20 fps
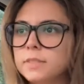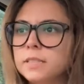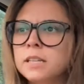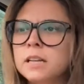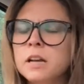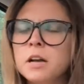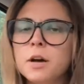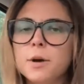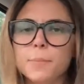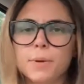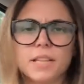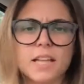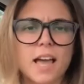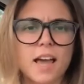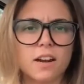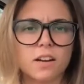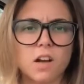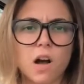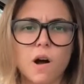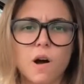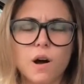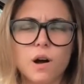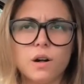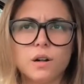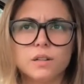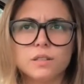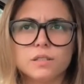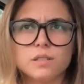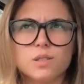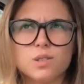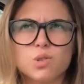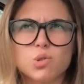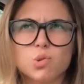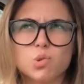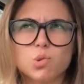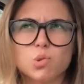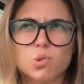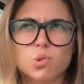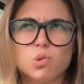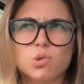But they had called,
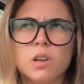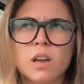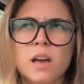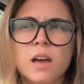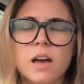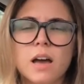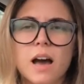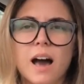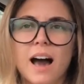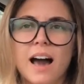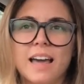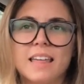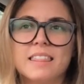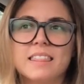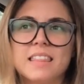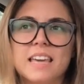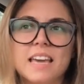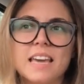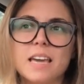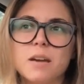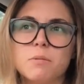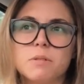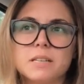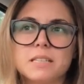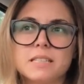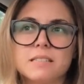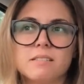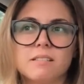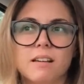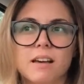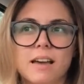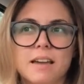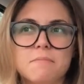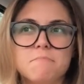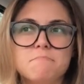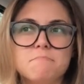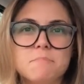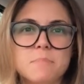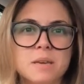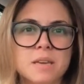I think it was like
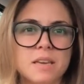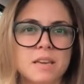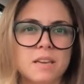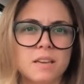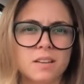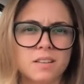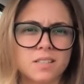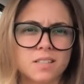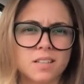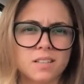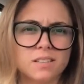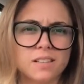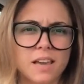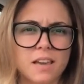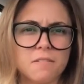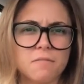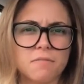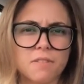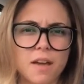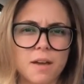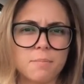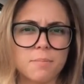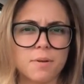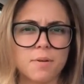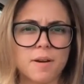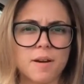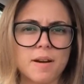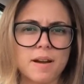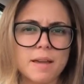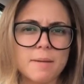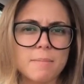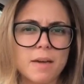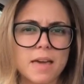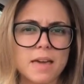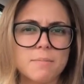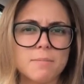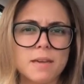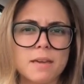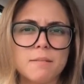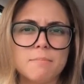mid to late February,
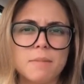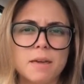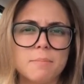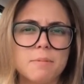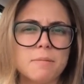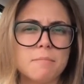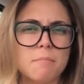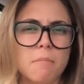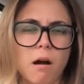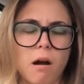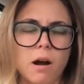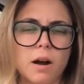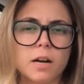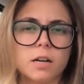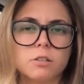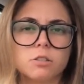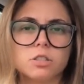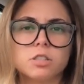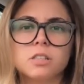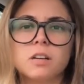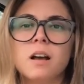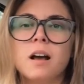maybe March.